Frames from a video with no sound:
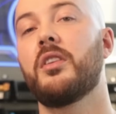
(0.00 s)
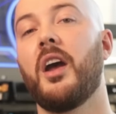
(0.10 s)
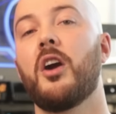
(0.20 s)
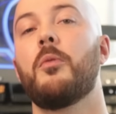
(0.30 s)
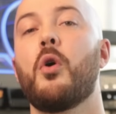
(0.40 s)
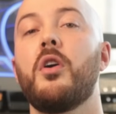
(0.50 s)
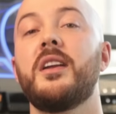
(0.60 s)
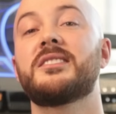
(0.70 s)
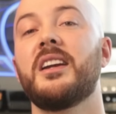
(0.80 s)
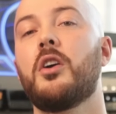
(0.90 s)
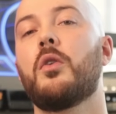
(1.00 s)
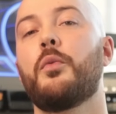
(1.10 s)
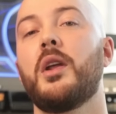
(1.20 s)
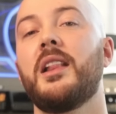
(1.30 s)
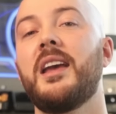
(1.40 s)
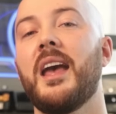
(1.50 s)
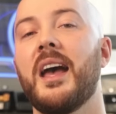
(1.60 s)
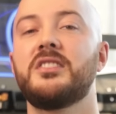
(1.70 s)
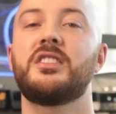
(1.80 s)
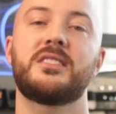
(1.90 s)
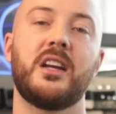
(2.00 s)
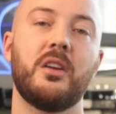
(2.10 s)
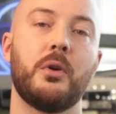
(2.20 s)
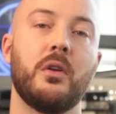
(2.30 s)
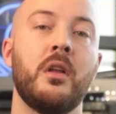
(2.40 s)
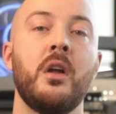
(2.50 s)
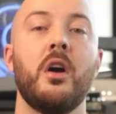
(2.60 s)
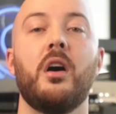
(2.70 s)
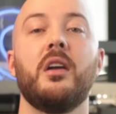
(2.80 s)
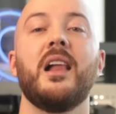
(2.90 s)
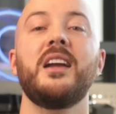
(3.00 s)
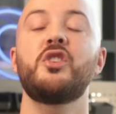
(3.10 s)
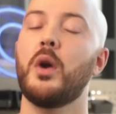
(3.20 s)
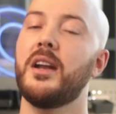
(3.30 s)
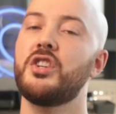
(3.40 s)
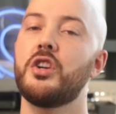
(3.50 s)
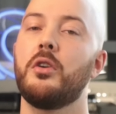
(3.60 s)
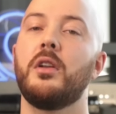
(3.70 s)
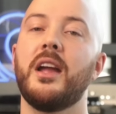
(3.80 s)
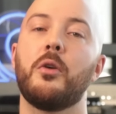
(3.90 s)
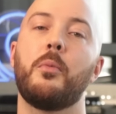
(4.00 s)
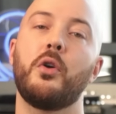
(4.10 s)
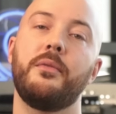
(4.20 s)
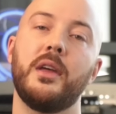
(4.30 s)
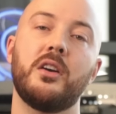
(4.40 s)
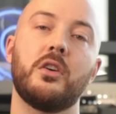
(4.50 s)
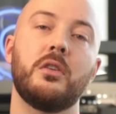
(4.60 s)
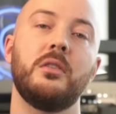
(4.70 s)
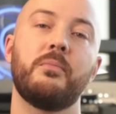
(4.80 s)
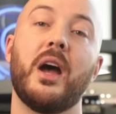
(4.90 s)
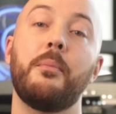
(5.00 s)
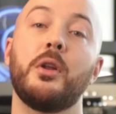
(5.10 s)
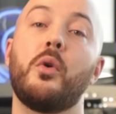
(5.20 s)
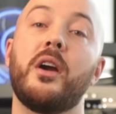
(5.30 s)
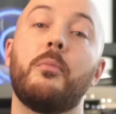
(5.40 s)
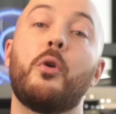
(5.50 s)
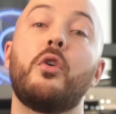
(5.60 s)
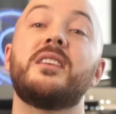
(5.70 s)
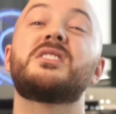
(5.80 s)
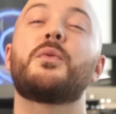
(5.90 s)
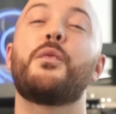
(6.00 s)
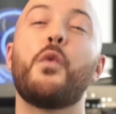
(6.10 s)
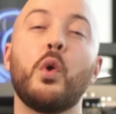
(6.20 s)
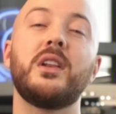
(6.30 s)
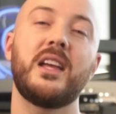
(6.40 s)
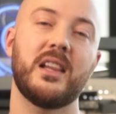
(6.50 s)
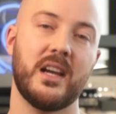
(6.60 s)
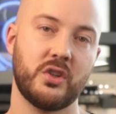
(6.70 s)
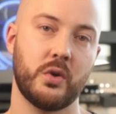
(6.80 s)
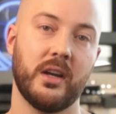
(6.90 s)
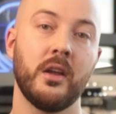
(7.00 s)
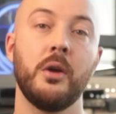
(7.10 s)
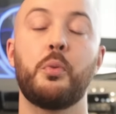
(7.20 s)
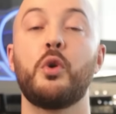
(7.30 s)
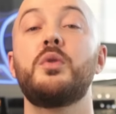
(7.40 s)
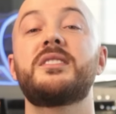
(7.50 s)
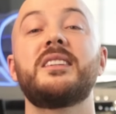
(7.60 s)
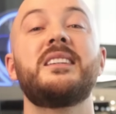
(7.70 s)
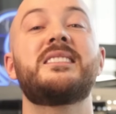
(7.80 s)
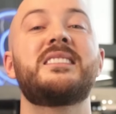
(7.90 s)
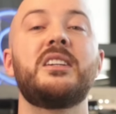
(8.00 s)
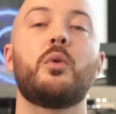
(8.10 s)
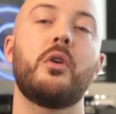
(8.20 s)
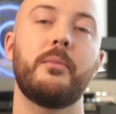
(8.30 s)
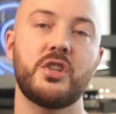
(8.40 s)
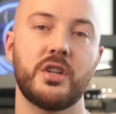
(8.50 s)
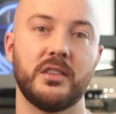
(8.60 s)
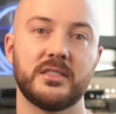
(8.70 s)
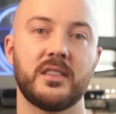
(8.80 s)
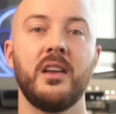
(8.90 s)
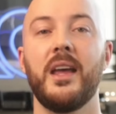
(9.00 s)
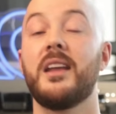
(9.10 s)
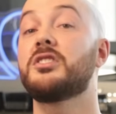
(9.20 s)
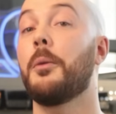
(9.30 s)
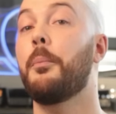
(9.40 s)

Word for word: the Airborne is eco-friendly and sustainable. Unlike traditional airborne vehicles, the Apollo Airborne is fully electric, producing zero emissions. It is